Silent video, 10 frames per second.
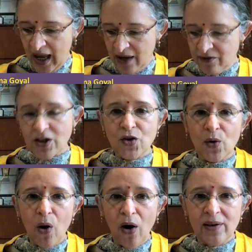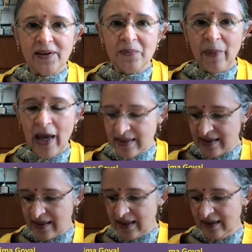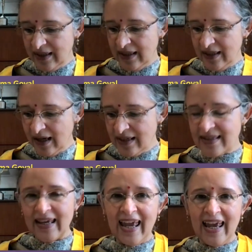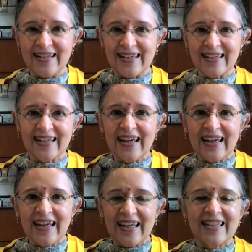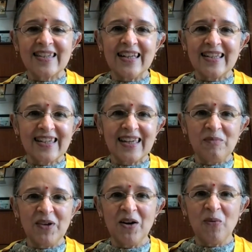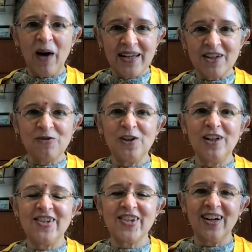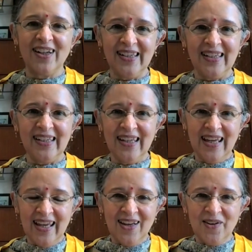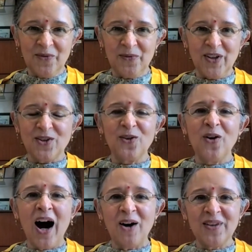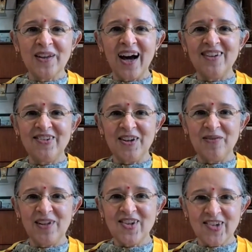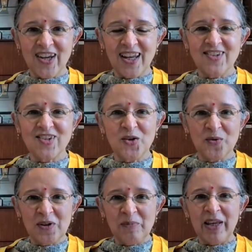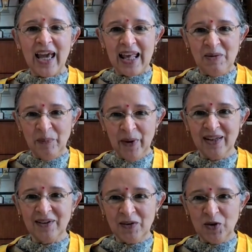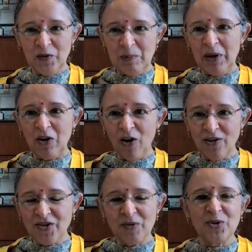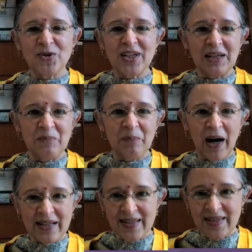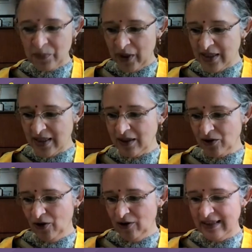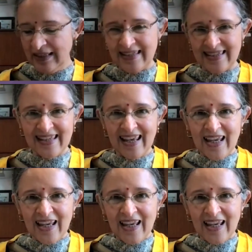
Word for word: I wish you all the best in the years ahead. It's, it can be a wonderful journey. You don't know how the country will change, and you will be helping, you will be contributing and participating in all this.